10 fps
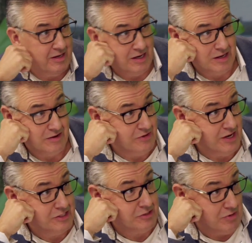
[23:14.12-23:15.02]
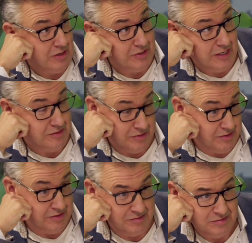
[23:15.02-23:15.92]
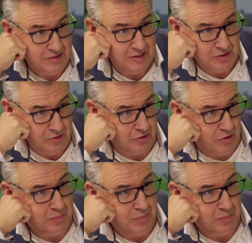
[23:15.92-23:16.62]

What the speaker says: he can give the answer. Well, yeah, your